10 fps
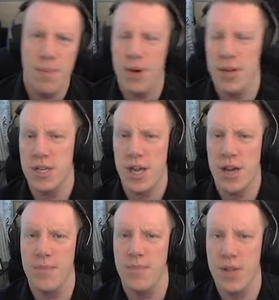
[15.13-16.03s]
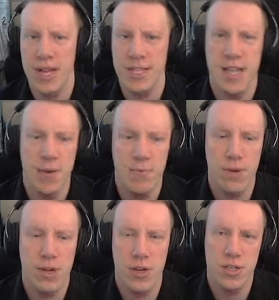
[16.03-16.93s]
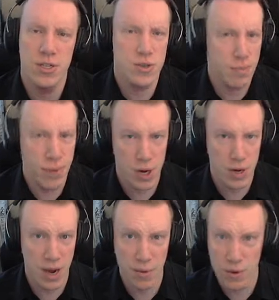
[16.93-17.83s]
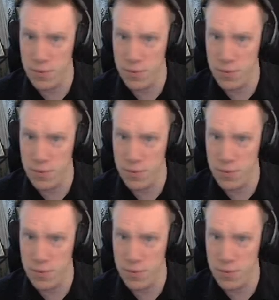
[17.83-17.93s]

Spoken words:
But yeah, last time we got into the burn tower,